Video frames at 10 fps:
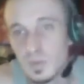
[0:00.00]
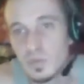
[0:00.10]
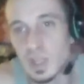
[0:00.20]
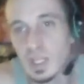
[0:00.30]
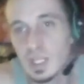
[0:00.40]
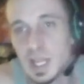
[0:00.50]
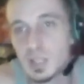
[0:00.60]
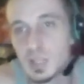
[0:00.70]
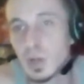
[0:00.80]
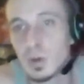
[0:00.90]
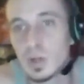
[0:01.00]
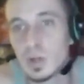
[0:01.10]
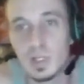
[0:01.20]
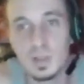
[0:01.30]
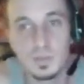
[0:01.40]

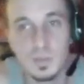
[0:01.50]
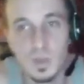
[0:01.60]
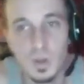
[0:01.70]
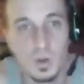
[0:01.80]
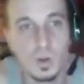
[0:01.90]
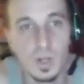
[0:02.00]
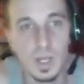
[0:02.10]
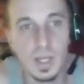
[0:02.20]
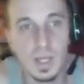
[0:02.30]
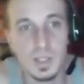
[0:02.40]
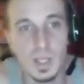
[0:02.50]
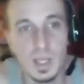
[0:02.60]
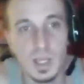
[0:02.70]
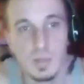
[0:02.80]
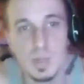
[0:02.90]
phantasmagoria, as
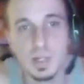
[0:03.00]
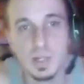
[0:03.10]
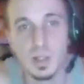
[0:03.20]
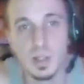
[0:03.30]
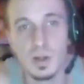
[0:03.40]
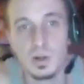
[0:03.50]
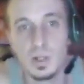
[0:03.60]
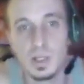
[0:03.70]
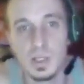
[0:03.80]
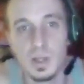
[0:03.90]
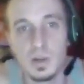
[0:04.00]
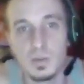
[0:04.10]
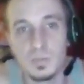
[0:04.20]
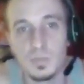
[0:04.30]
compared to the all in itself.